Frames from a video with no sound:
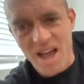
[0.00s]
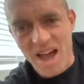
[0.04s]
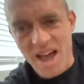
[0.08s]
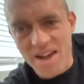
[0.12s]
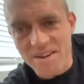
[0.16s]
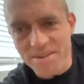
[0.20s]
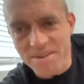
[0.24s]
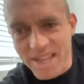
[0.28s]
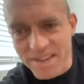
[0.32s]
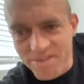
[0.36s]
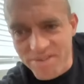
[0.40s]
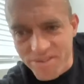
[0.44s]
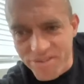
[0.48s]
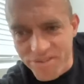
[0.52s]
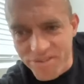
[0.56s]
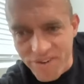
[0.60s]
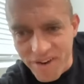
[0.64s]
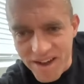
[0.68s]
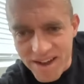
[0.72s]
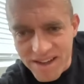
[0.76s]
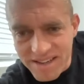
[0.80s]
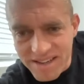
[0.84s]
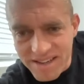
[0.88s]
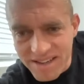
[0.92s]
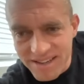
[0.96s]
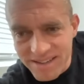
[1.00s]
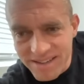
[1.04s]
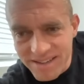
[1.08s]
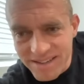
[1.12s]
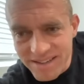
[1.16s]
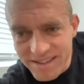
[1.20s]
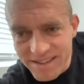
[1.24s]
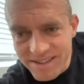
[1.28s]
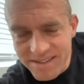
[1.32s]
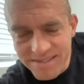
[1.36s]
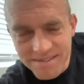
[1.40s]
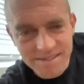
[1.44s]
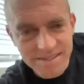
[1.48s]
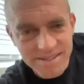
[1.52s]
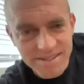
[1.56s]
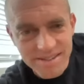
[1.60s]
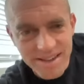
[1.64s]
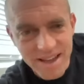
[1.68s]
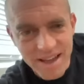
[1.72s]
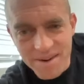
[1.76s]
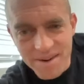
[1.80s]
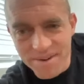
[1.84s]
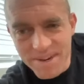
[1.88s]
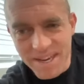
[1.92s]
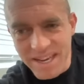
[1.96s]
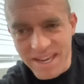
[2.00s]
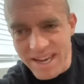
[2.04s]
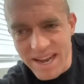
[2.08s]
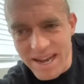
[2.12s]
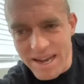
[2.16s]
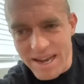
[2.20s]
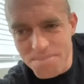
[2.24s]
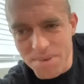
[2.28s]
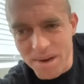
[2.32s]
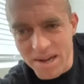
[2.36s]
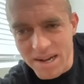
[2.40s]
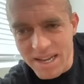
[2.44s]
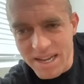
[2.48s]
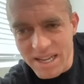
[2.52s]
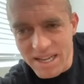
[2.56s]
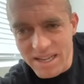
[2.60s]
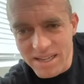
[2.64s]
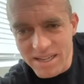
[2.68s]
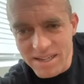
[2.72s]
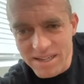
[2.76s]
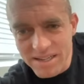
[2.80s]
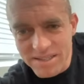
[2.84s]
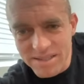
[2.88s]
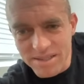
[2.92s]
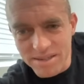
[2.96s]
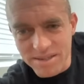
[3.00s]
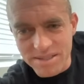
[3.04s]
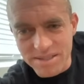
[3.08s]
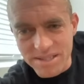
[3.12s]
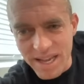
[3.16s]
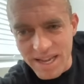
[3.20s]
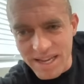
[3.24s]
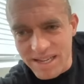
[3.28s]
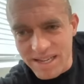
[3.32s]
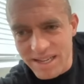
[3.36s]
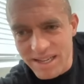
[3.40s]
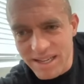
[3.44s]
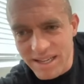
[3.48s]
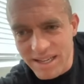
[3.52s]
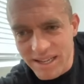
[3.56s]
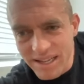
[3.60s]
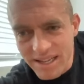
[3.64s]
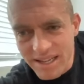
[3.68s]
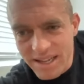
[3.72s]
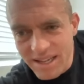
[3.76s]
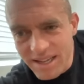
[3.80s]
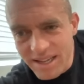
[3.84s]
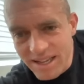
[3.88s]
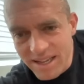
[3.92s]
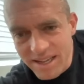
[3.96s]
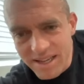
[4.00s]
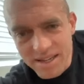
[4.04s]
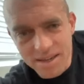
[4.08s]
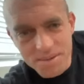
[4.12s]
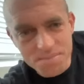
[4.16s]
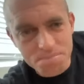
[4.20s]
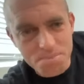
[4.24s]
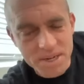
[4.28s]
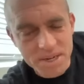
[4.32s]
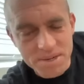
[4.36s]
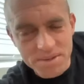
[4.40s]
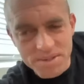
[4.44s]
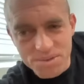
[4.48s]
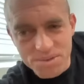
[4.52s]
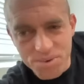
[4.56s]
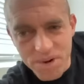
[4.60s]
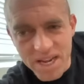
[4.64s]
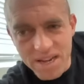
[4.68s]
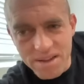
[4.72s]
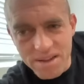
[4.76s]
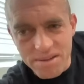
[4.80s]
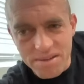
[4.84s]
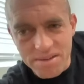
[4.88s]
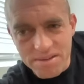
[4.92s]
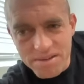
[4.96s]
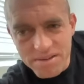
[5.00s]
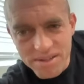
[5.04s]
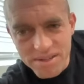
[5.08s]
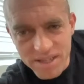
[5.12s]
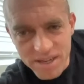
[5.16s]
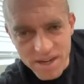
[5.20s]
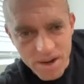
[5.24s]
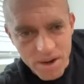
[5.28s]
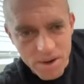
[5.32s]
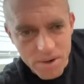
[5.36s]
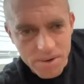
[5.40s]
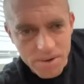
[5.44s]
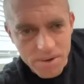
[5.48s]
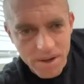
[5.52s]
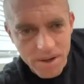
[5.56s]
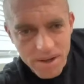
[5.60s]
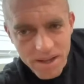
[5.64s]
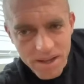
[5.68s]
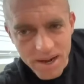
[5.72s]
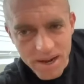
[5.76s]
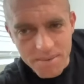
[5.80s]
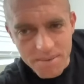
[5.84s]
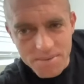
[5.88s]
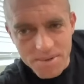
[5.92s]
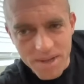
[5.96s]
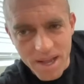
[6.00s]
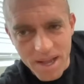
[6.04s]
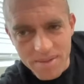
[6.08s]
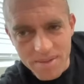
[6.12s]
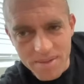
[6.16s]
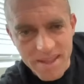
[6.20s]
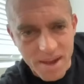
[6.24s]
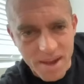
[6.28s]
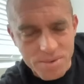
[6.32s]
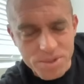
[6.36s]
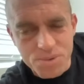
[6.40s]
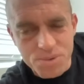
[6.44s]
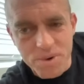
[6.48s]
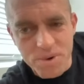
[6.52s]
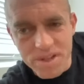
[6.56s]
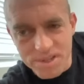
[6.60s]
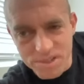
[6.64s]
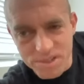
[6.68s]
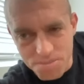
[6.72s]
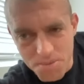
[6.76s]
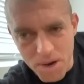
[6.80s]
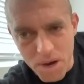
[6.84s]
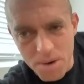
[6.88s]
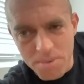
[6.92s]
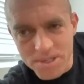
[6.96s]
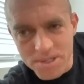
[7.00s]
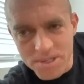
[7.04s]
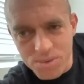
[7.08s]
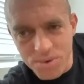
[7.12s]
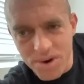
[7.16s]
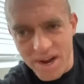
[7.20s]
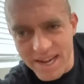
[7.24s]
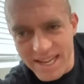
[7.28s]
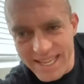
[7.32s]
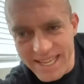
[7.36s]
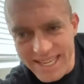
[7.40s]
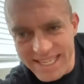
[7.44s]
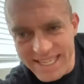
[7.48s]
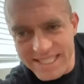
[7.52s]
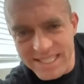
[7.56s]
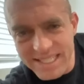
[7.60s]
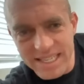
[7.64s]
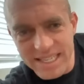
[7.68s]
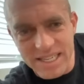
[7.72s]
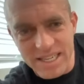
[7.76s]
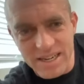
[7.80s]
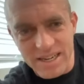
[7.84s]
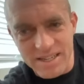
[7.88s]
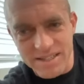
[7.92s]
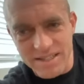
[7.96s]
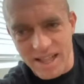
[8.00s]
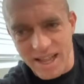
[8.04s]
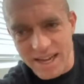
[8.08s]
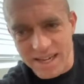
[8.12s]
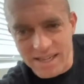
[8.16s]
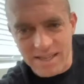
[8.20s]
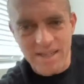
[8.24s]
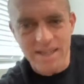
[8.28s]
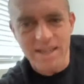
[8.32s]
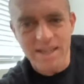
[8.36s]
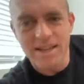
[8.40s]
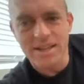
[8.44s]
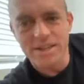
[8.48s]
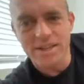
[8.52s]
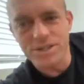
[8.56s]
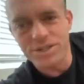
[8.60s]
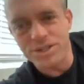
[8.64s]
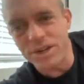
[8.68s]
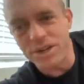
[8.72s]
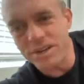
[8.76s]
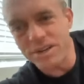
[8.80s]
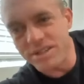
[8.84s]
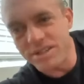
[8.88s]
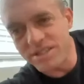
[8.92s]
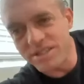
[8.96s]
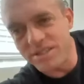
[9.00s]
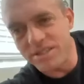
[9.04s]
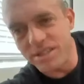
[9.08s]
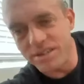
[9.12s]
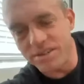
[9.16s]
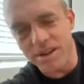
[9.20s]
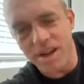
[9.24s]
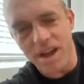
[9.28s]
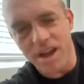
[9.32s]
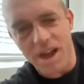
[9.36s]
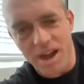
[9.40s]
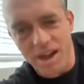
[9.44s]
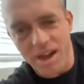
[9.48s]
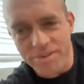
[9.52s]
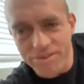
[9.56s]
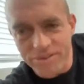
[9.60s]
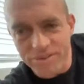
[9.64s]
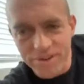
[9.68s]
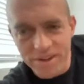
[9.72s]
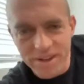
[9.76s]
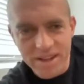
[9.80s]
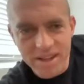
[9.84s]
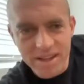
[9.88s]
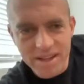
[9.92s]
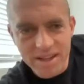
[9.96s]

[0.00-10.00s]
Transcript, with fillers: I don't give a fuck. I don't need anybody. So it's like, but it was real, you know? And I, I, uh, that was one of those moments where I easily could have like jerked this dude off